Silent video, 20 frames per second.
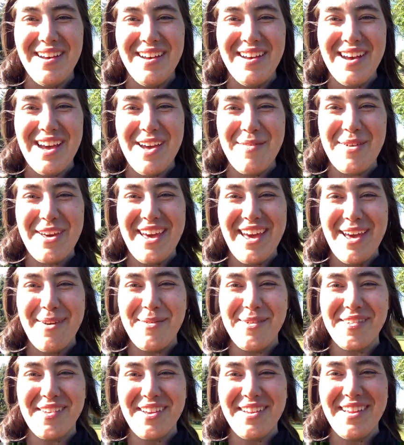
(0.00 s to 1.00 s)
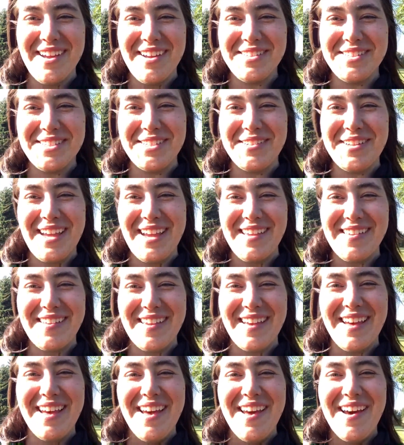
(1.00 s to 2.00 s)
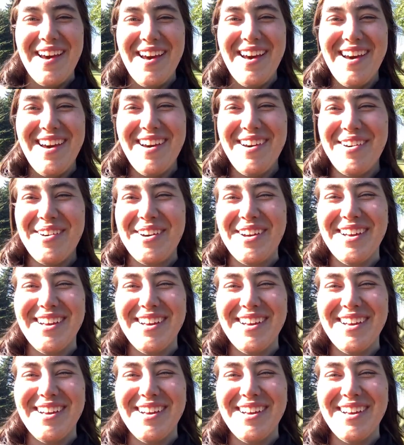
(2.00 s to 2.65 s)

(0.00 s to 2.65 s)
I'm at Amazon now too, Daisy. Oh!